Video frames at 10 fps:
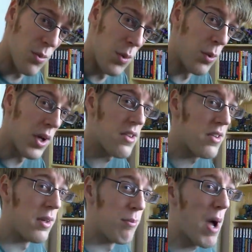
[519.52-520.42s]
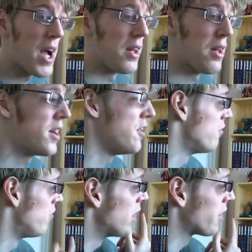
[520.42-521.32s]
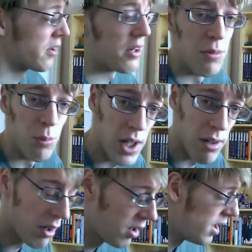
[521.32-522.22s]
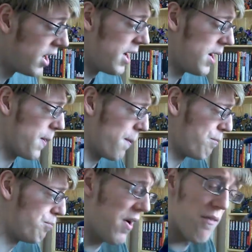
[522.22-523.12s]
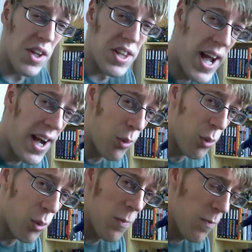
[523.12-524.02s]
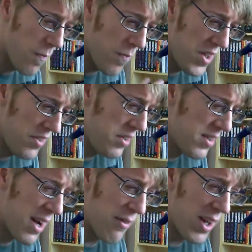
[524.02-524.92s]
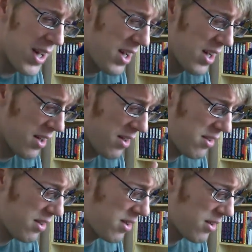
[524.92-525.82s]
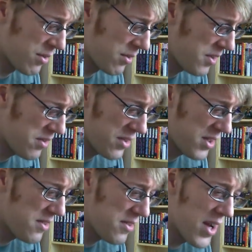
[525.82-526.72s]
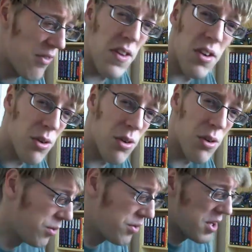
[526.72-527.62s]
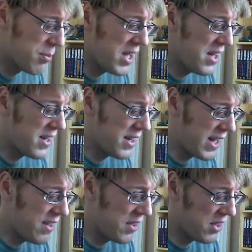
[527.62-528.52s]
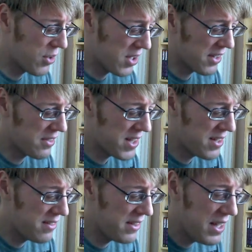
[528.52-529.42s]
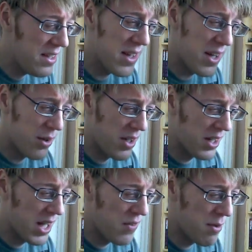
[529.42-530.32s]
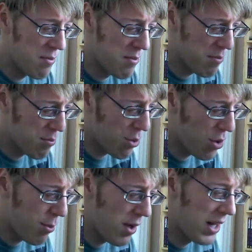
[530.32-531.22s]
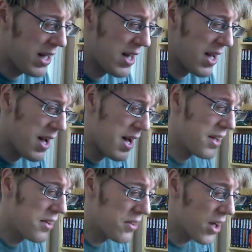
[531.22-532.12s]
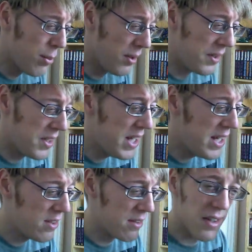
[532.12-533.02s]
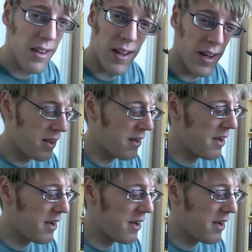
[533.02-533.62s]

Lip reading: that we were getting back in the days of Lugnut and whatever. But for now, this is lovely, and it's everything I could have wanted. I mean, even you can extend his knees out and give him properly double knees like that.